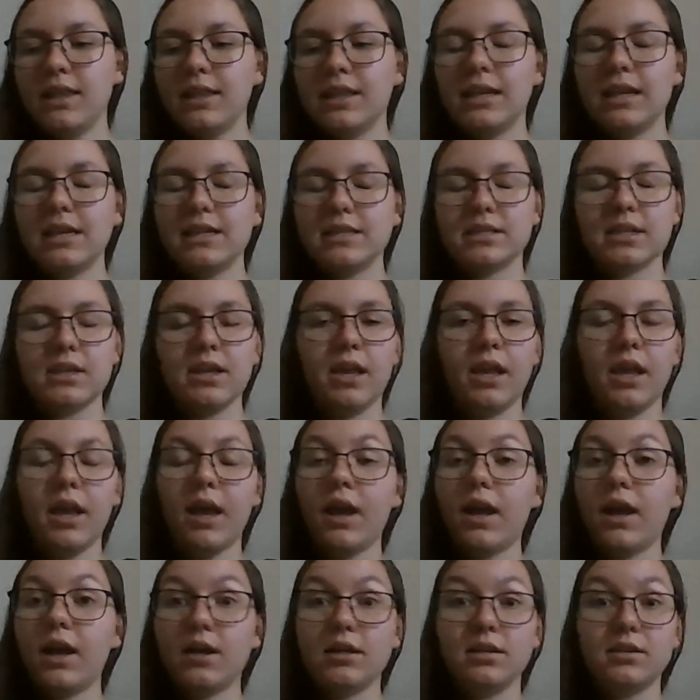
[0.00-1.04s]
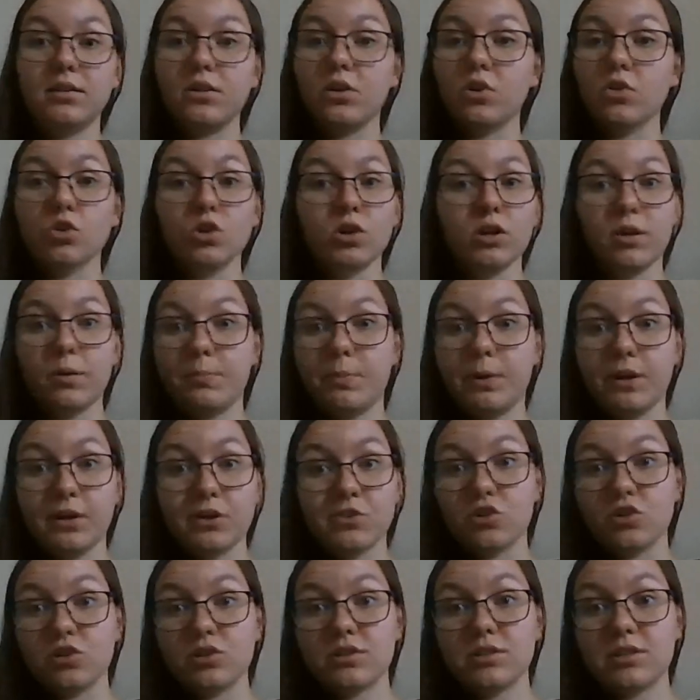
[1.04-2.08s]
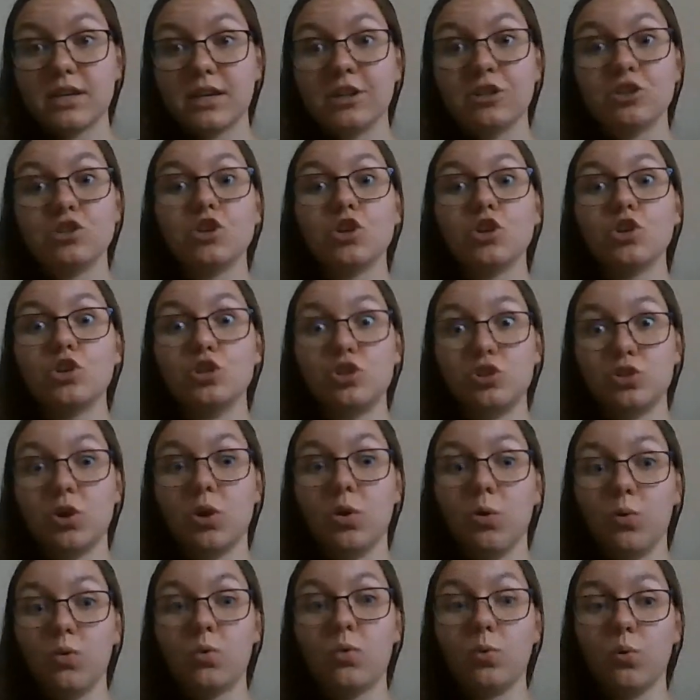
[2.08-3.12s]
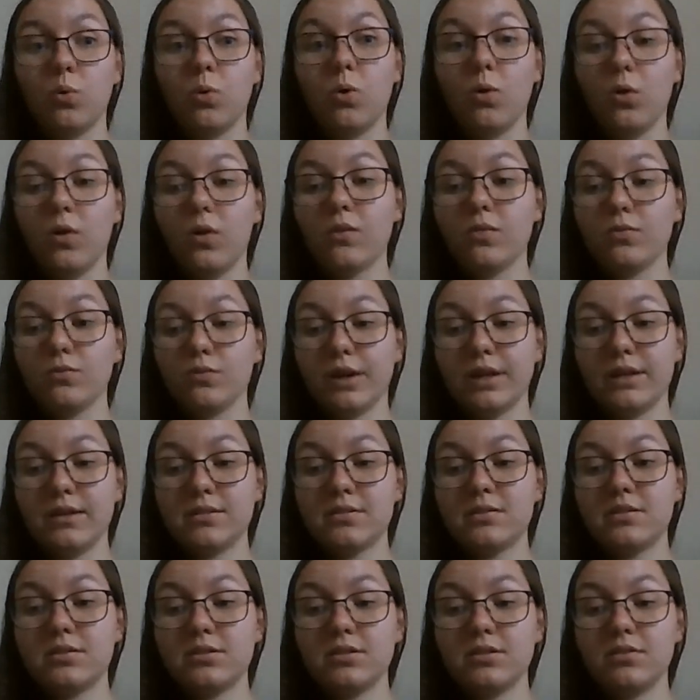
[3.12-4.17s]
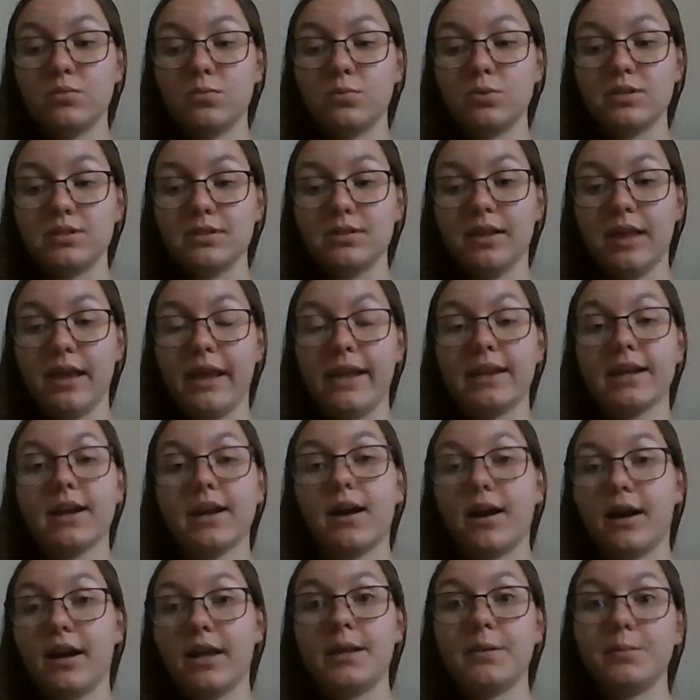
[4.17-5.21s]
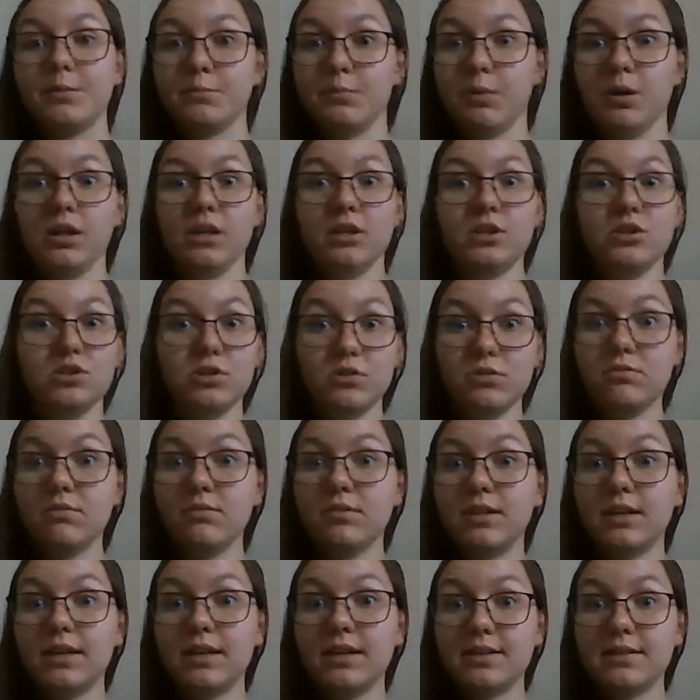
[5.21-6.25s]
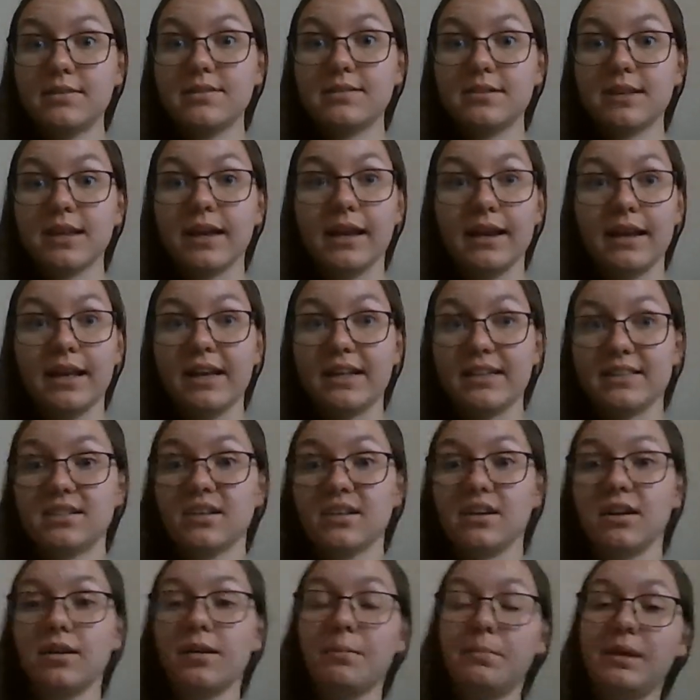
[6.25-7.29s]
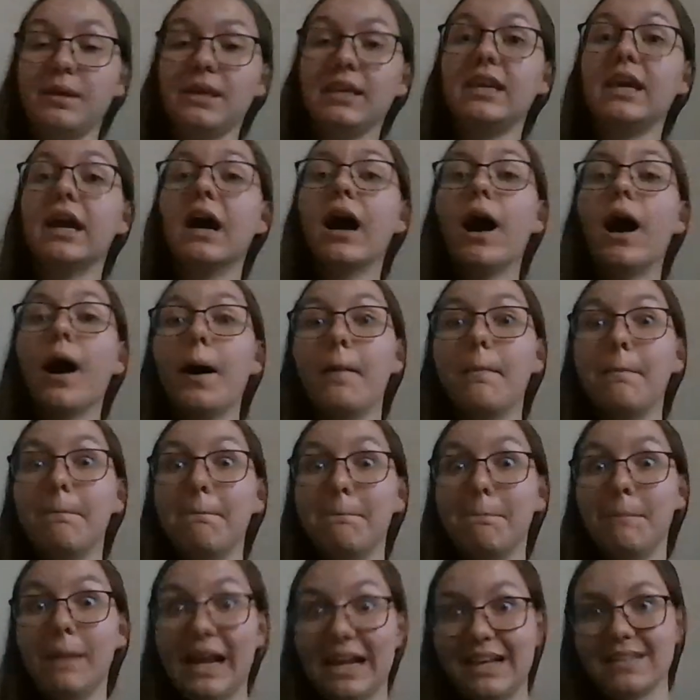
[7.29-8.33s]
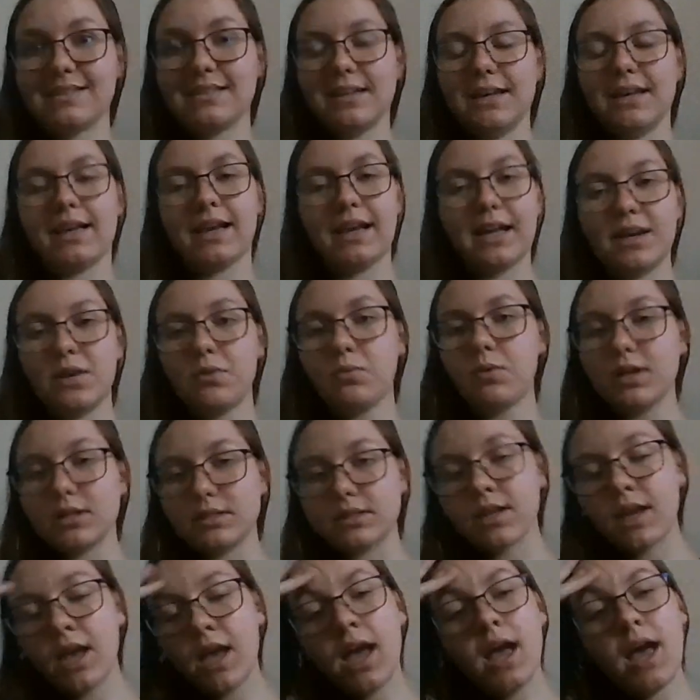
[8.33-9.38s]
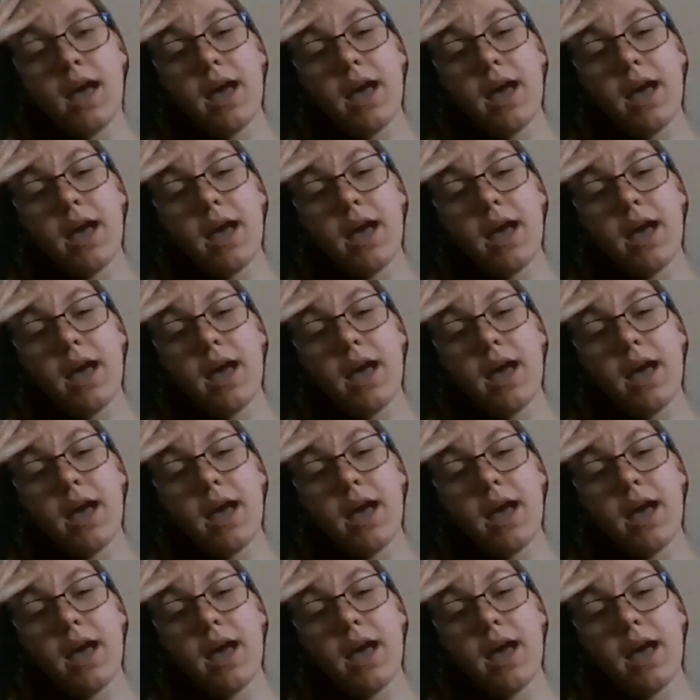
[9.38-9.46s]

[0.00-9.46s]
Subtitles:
It's if you look up pictures, it is so cool. Rint was like, I'm gonna do this and it's gonna be amazing. And it was.